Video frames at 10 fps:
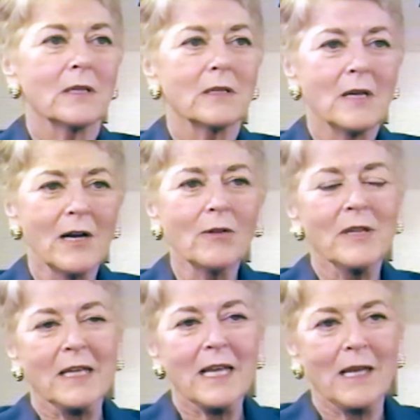not only
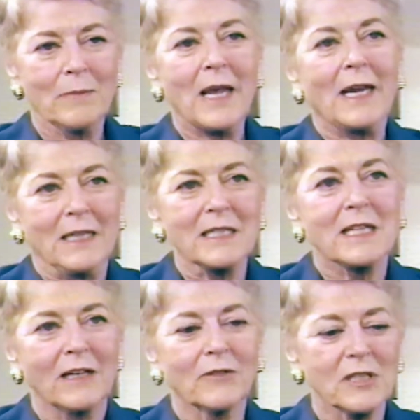the campaign
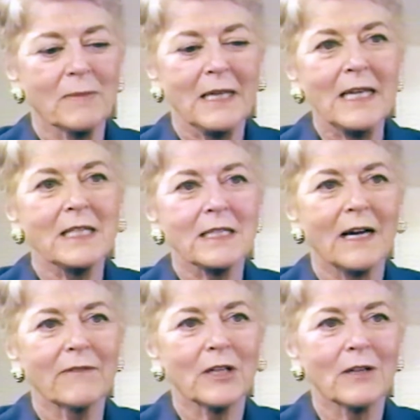itself, because my kids
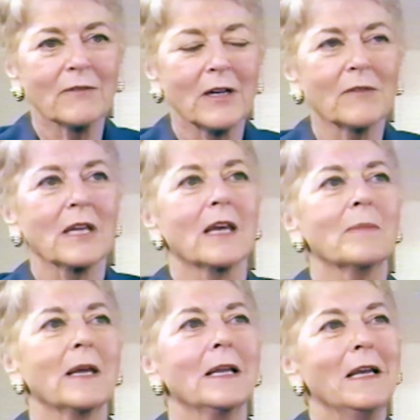got very involved in the
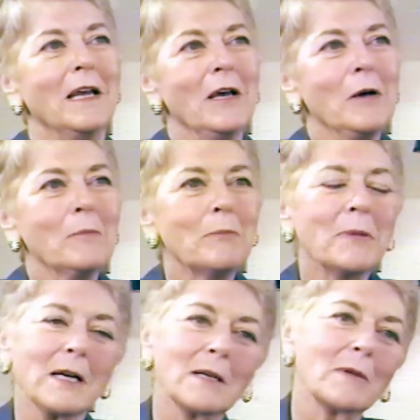campaign,
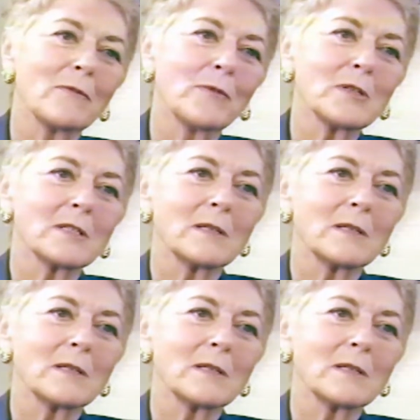but for,